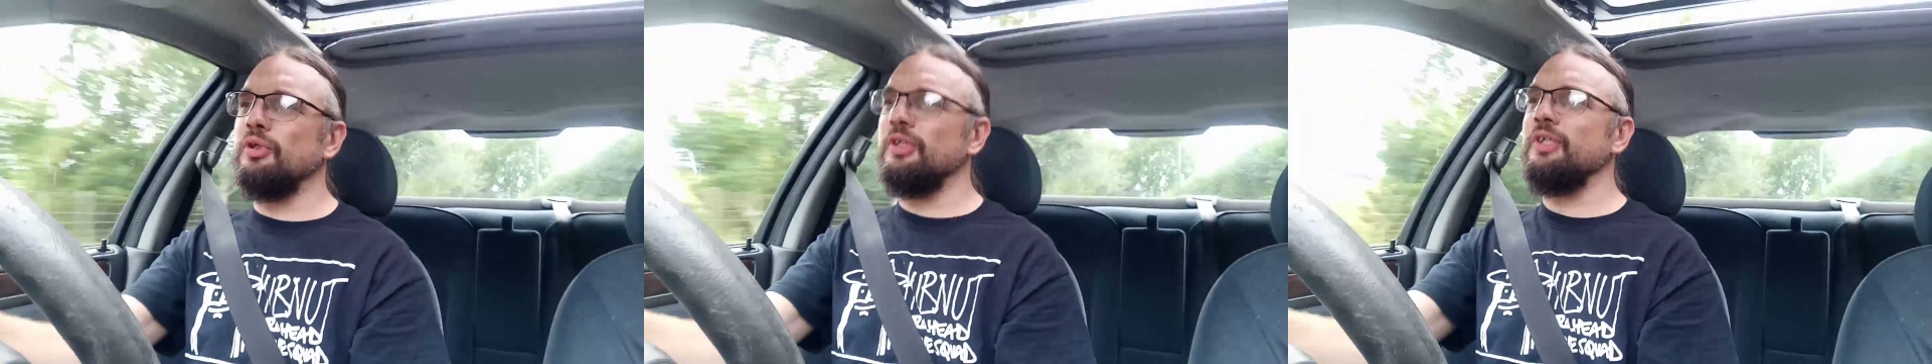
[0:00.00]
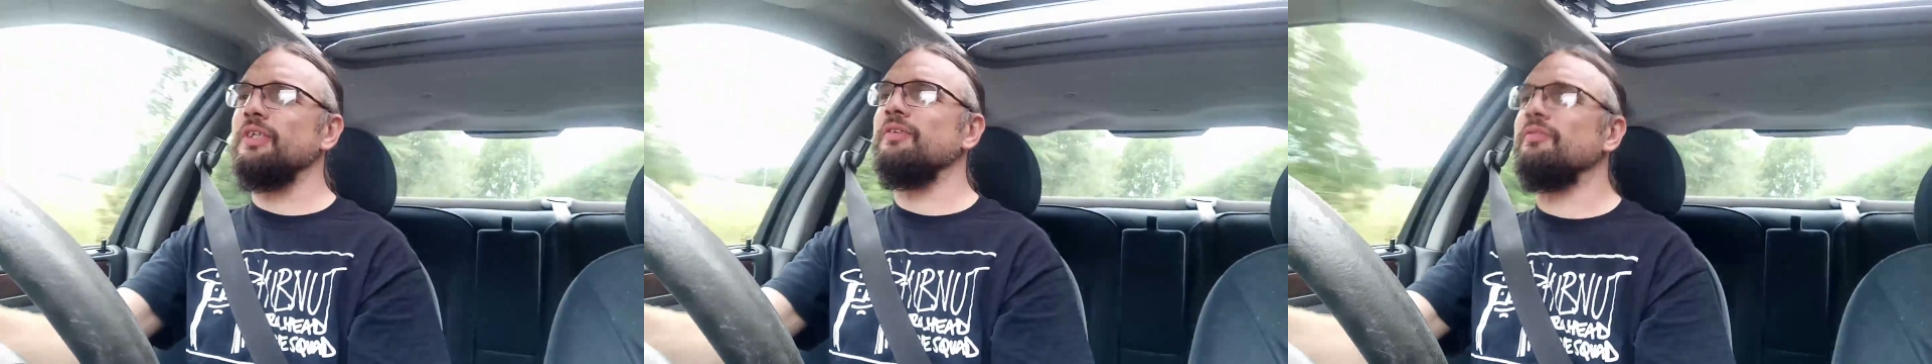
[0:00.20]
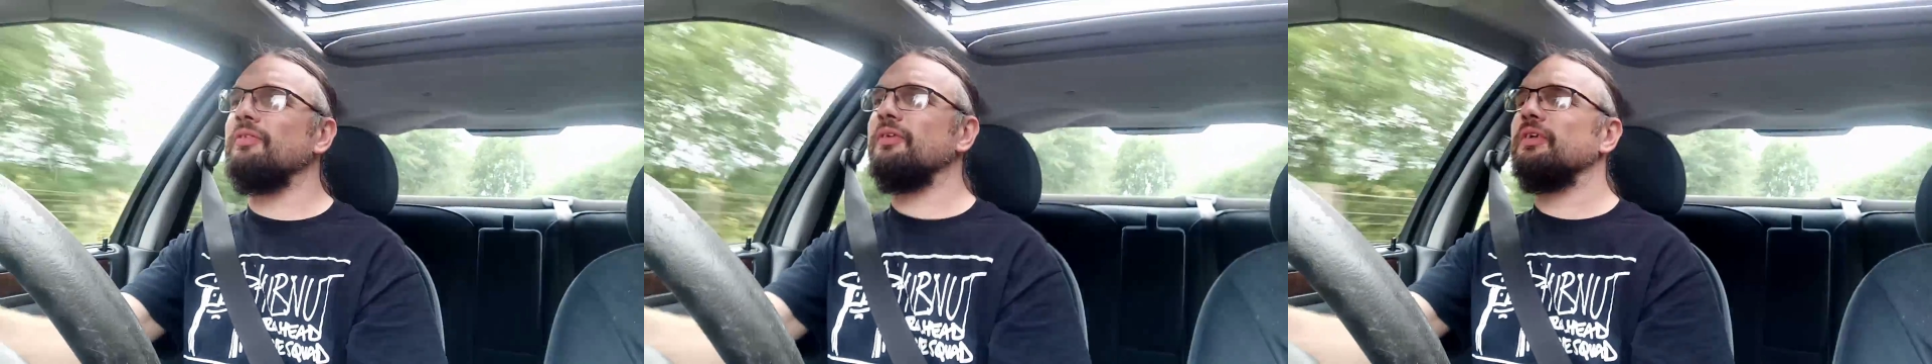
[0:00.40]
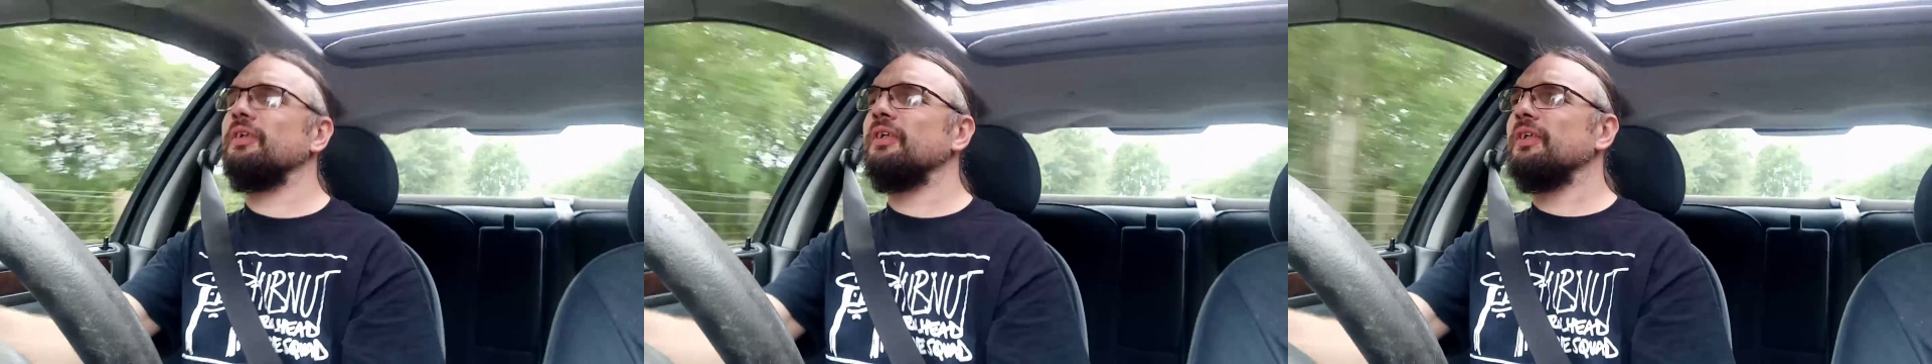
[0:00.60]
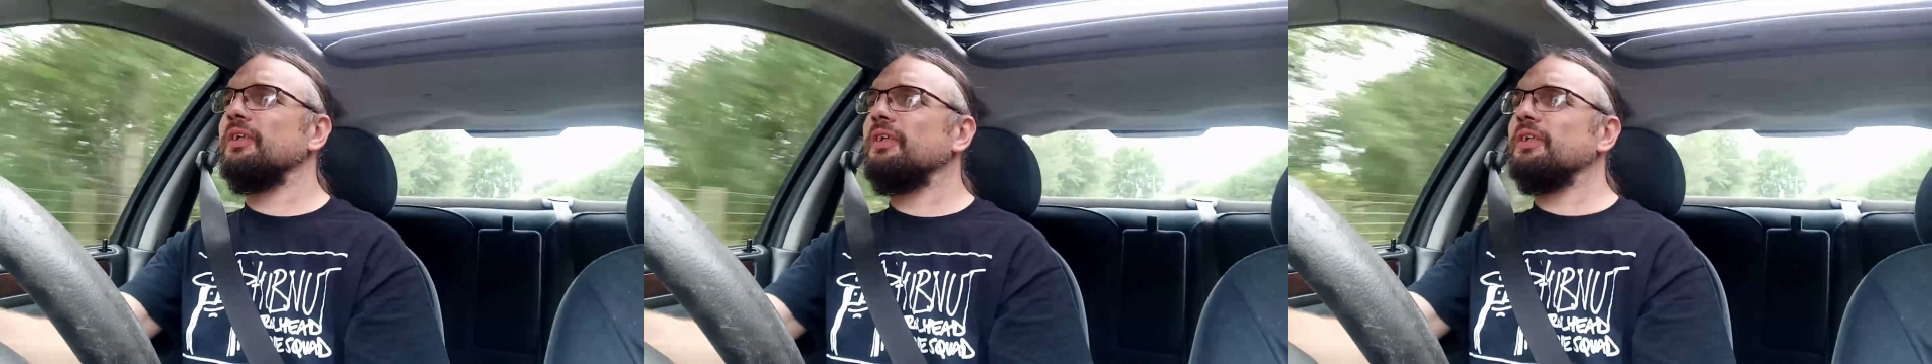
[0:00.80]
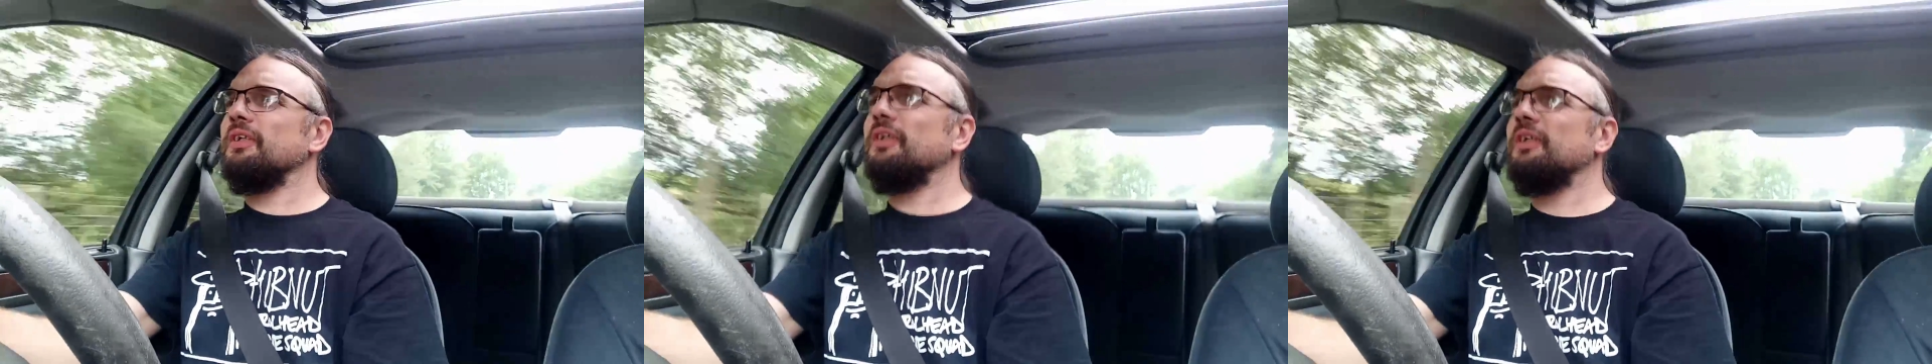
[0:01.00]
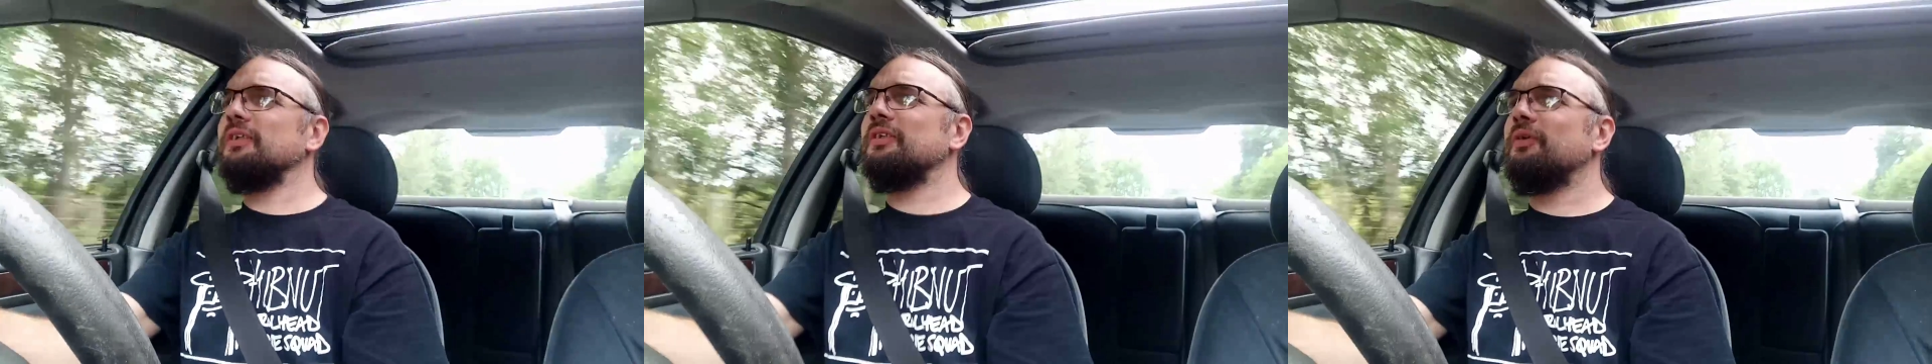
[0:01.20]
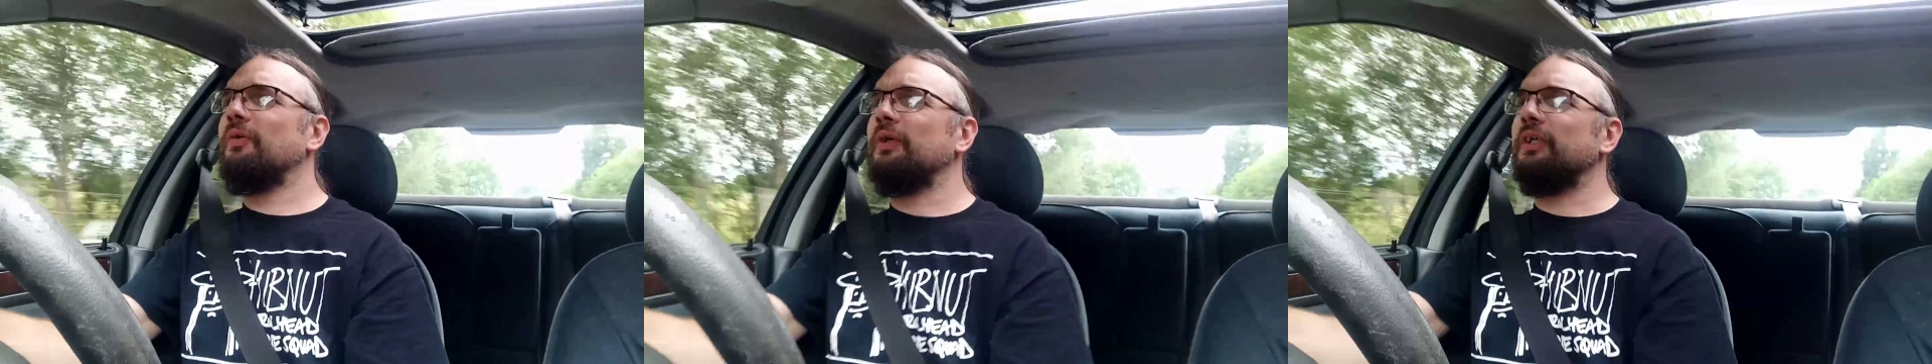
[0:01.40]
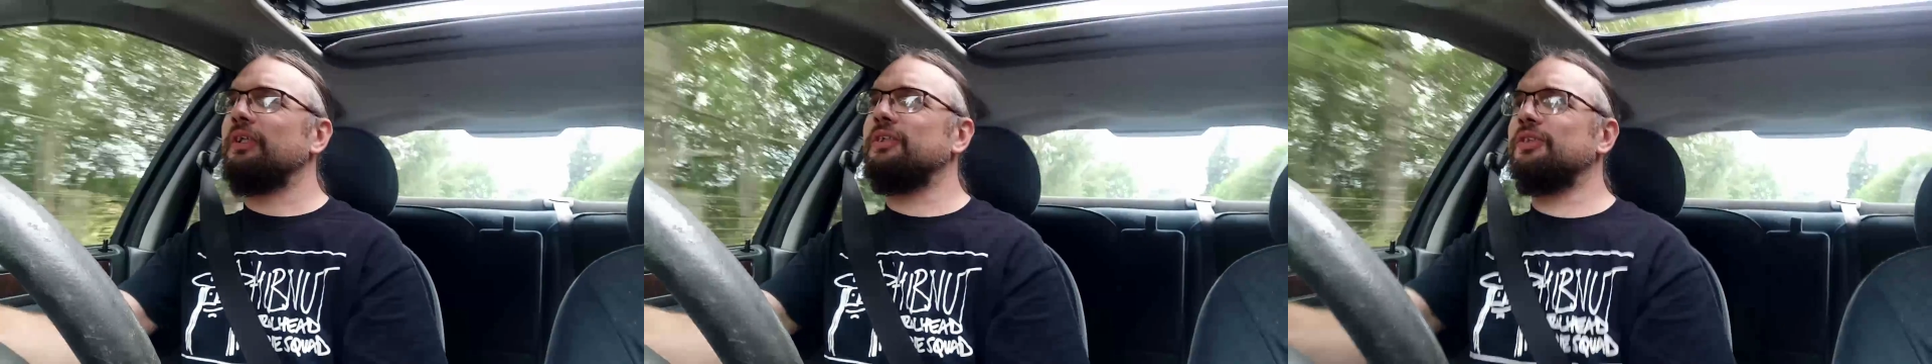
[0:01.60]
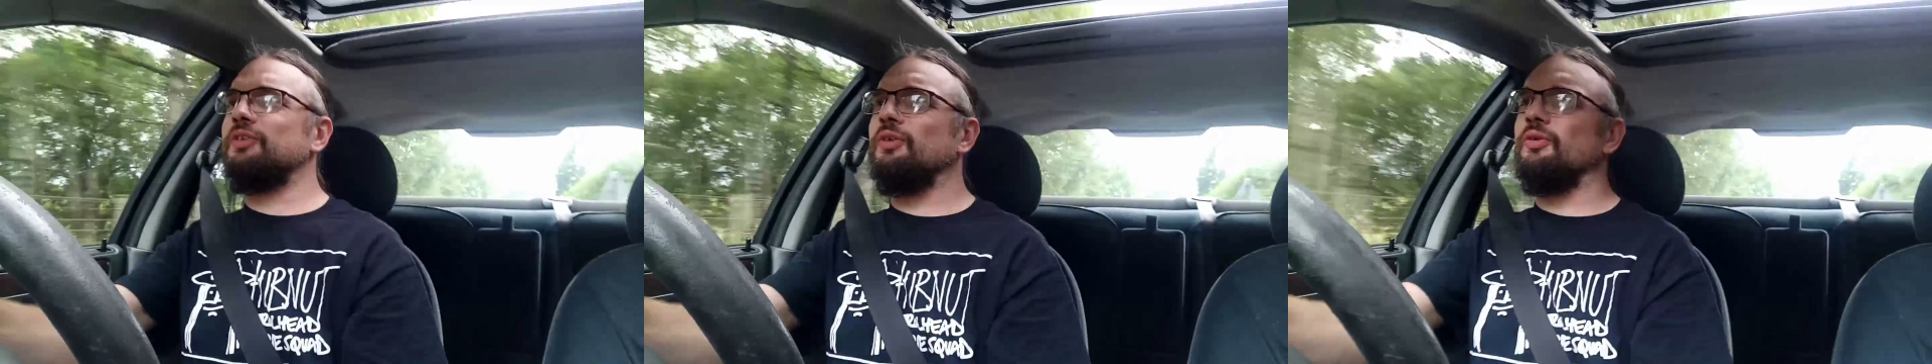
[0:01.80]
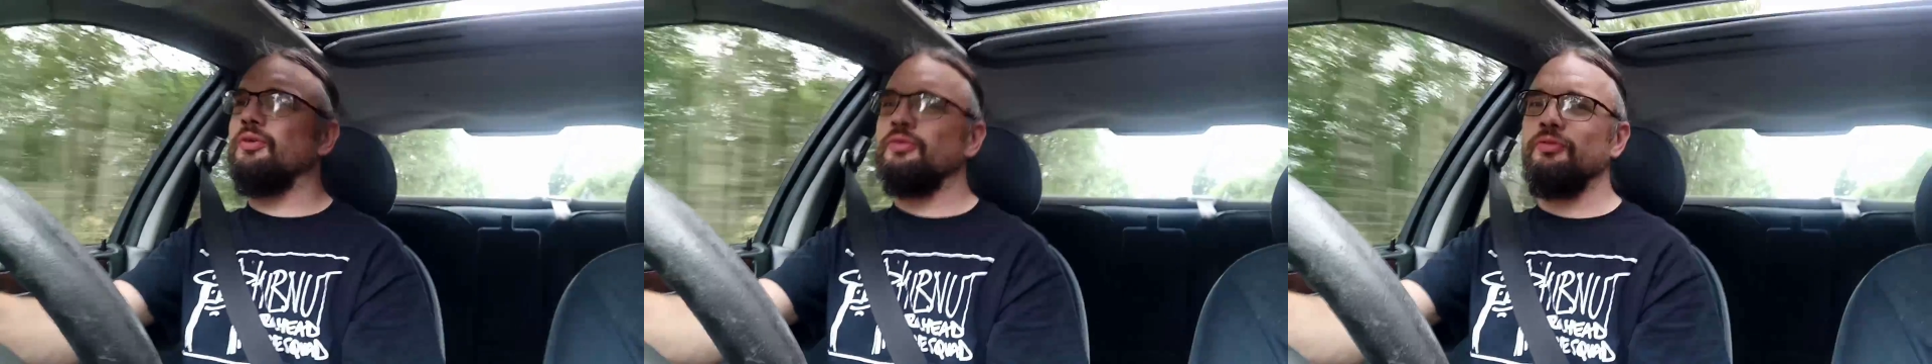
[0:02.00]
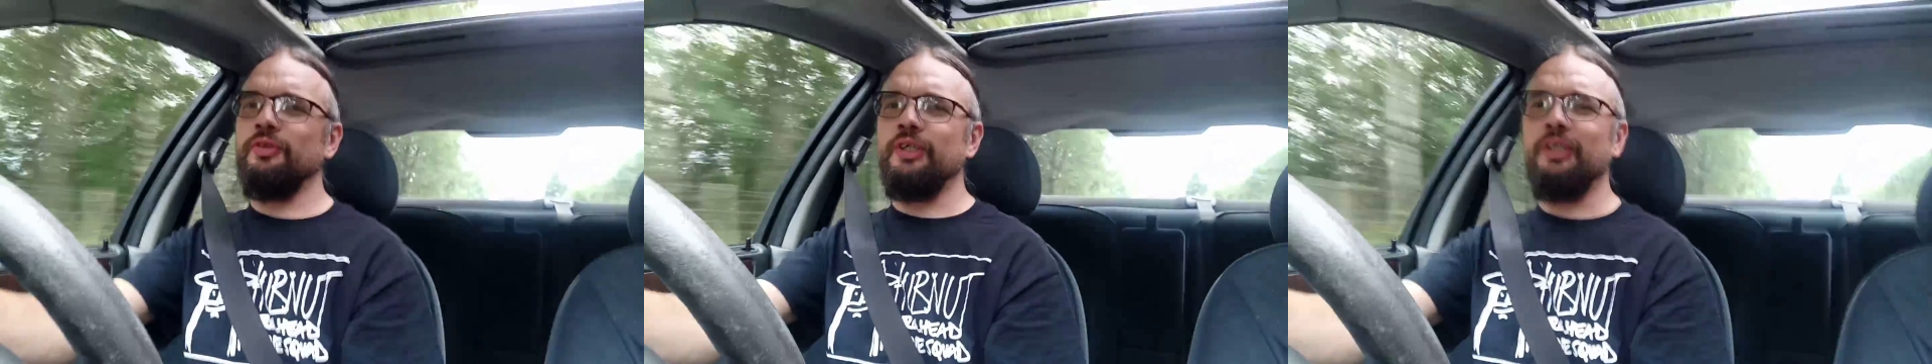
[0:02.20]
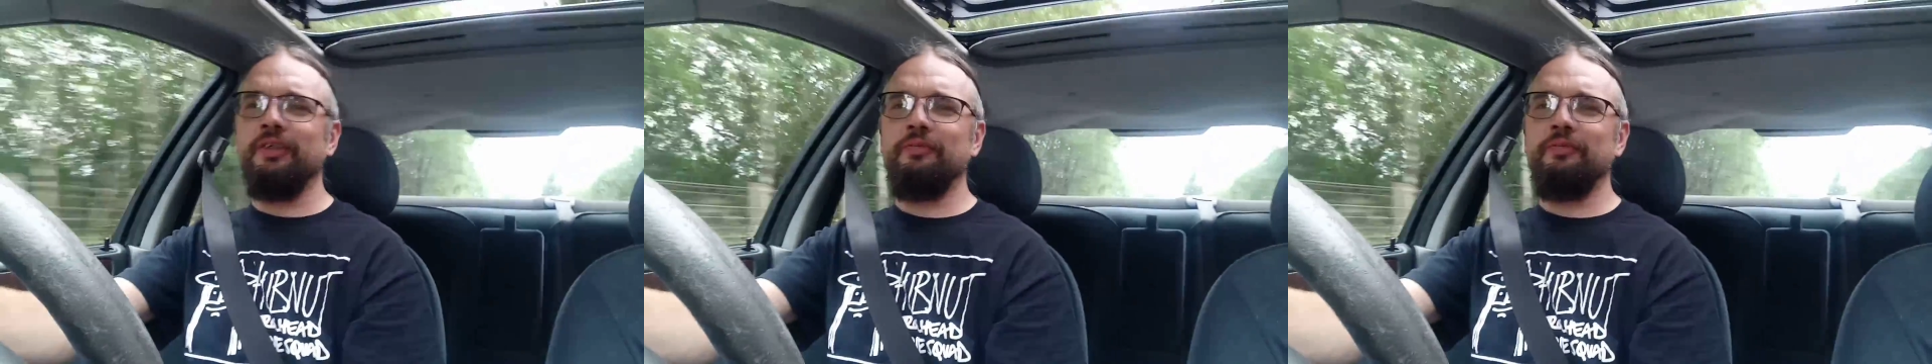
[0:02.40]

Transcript: breathe quite extraordinary.